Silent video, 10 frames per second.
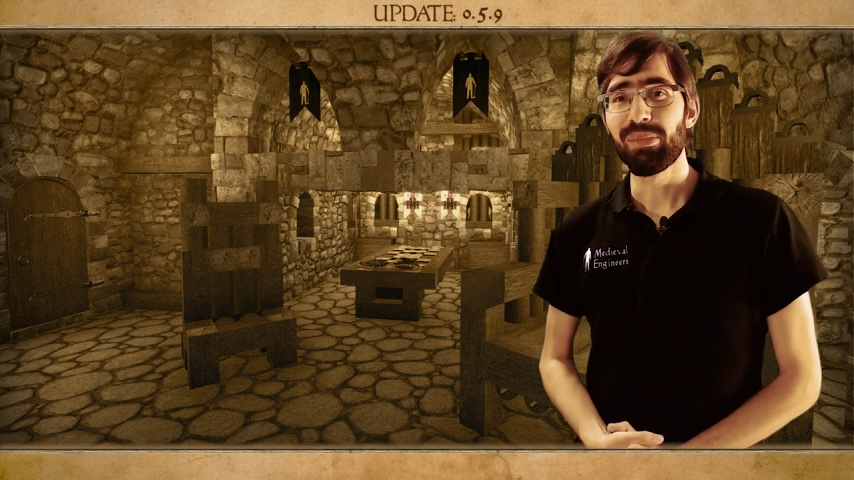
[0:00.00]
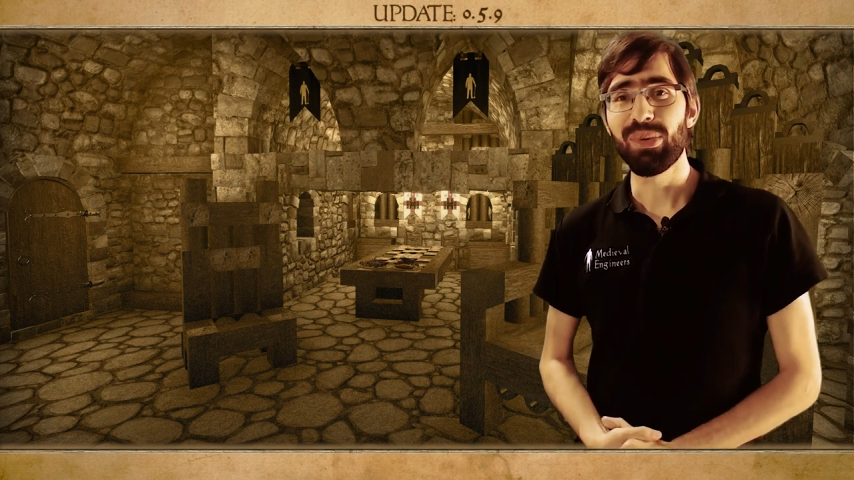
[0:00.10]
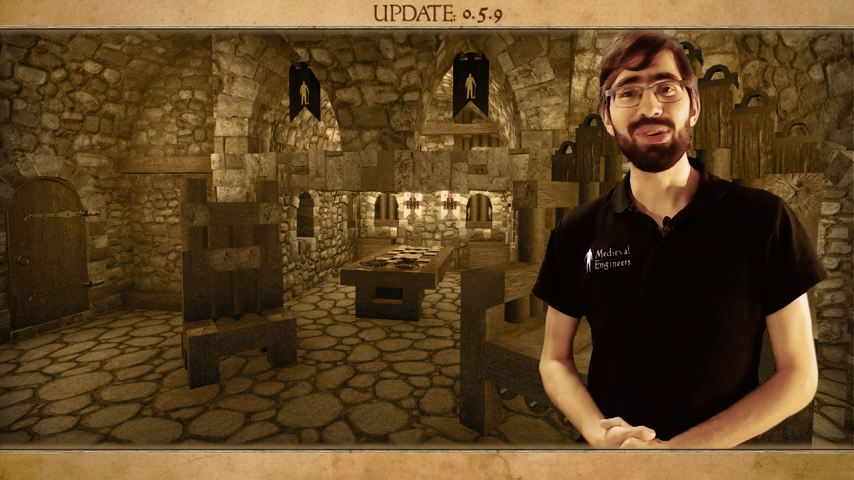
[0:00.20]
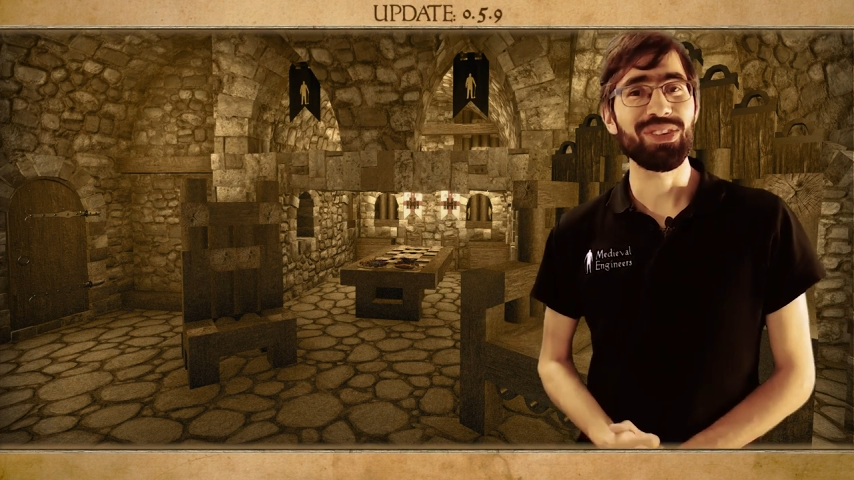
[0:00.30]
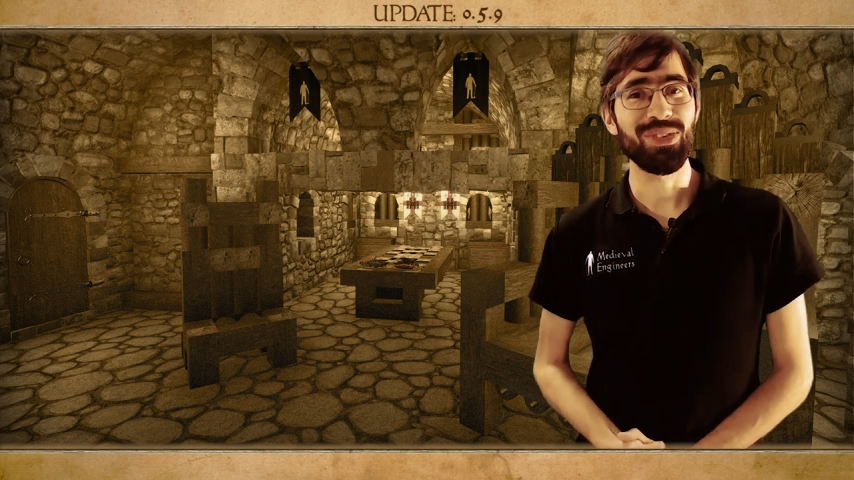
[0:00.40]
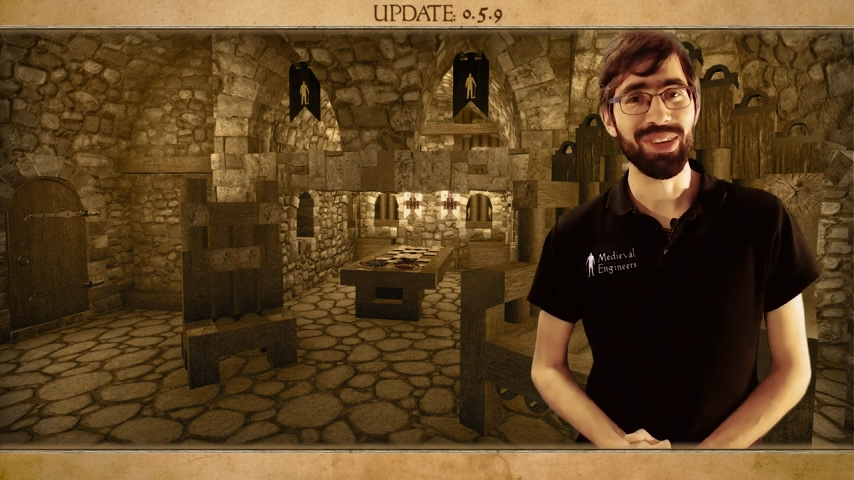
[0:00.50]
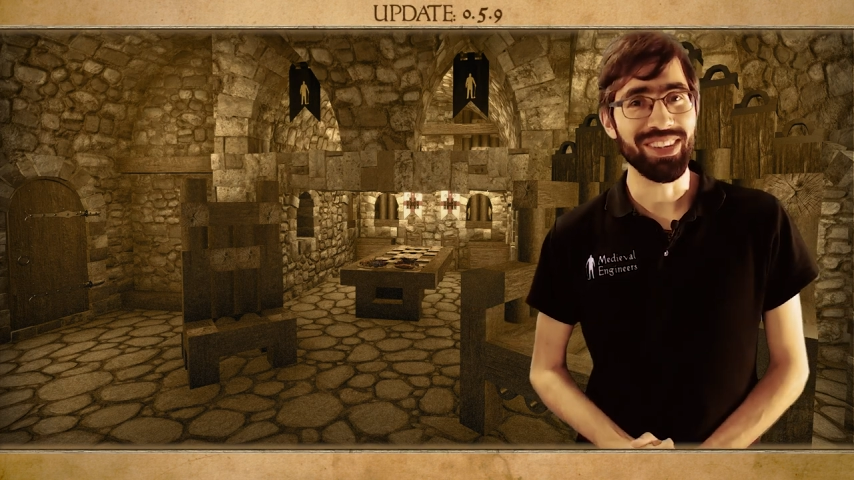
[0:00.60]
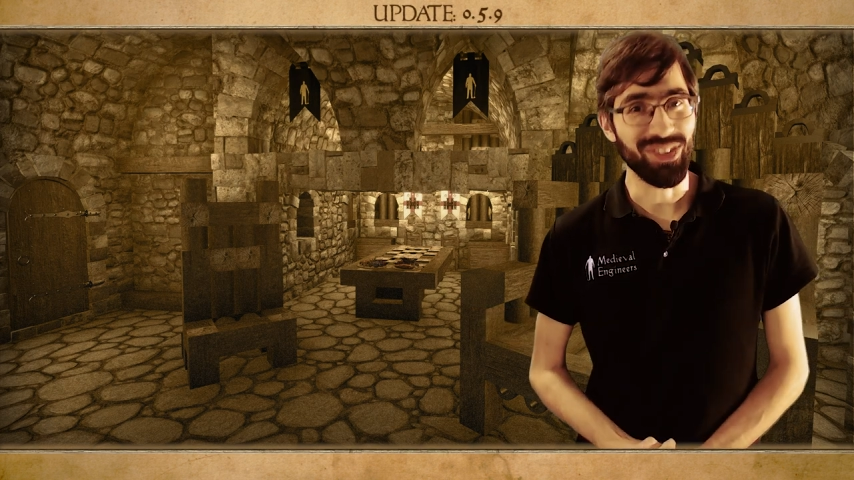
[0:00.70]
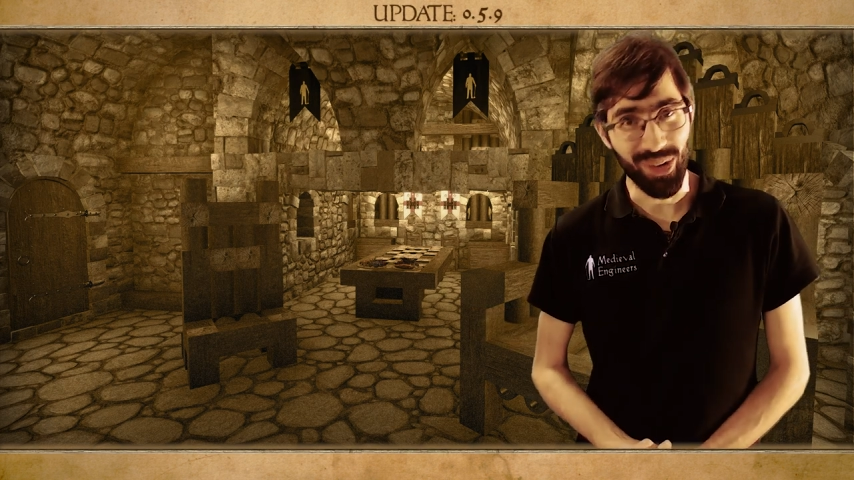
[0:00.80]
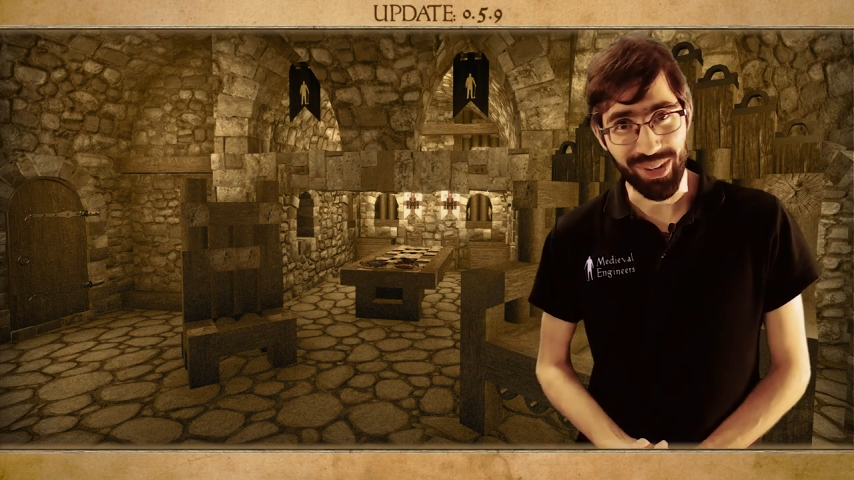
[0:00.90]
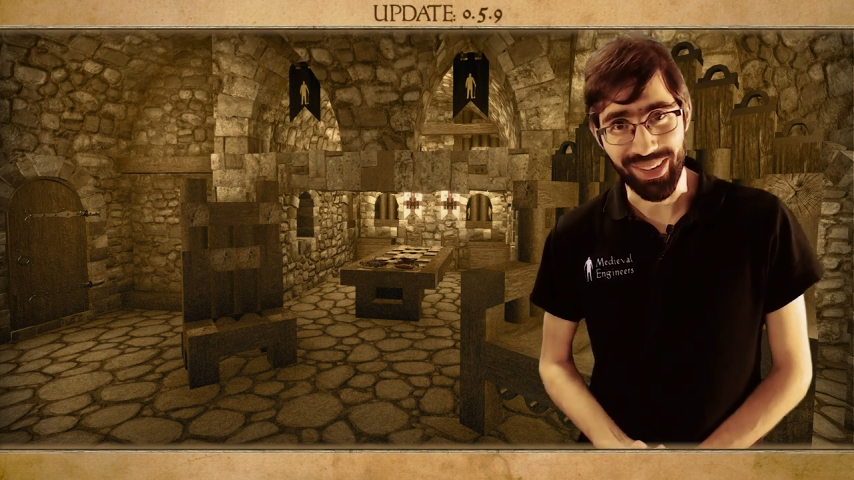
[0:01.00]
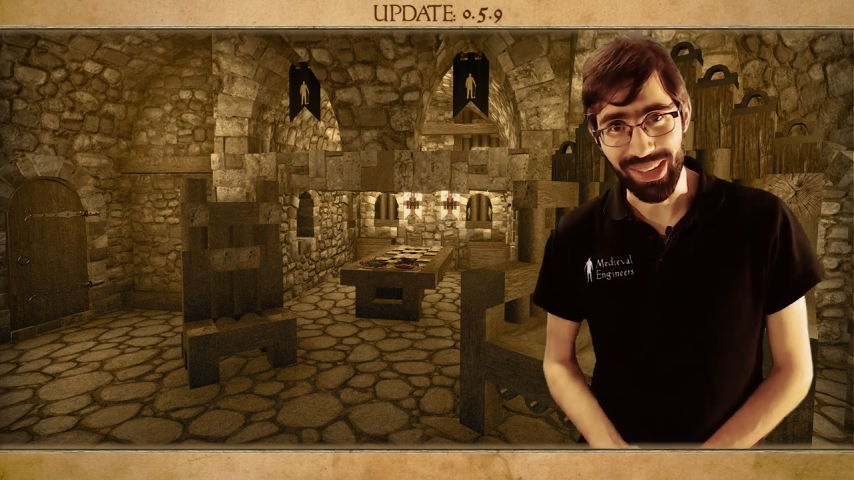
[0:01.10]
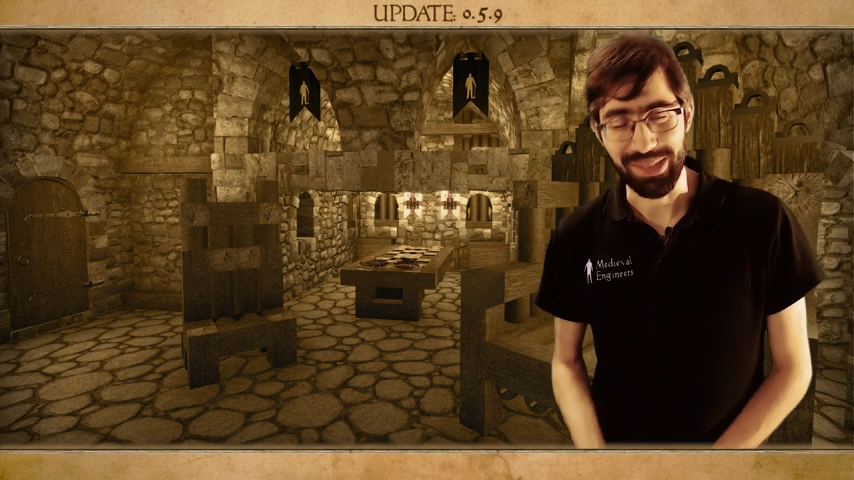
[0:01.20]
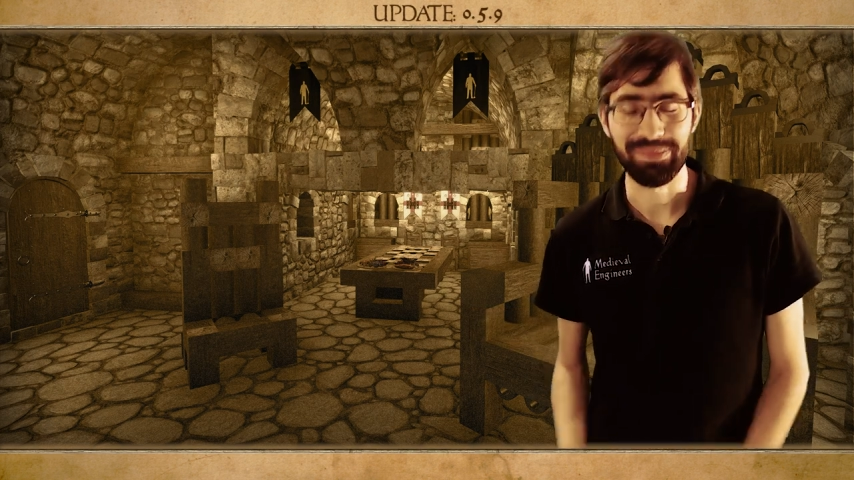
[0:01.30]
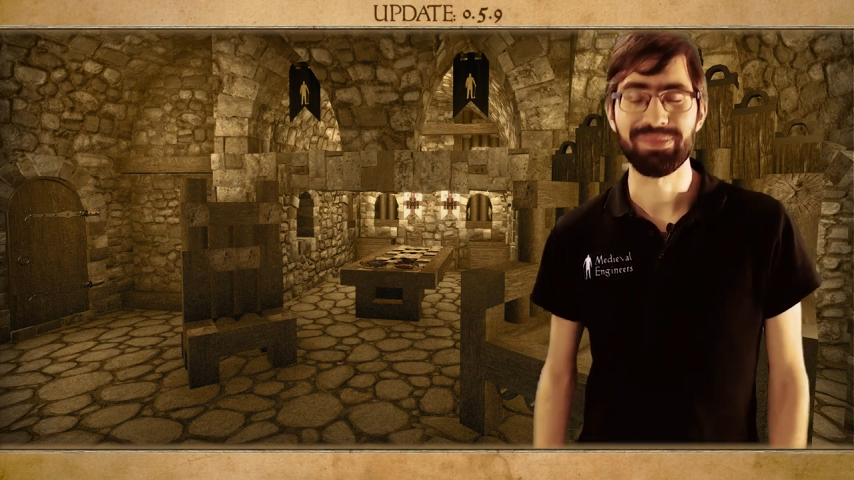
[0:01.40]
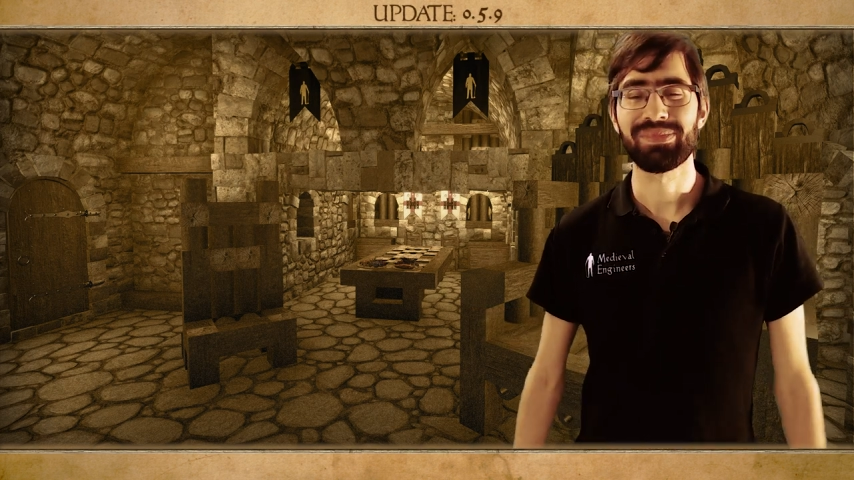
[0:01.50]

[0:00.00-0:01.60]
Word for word: mercifully shorter.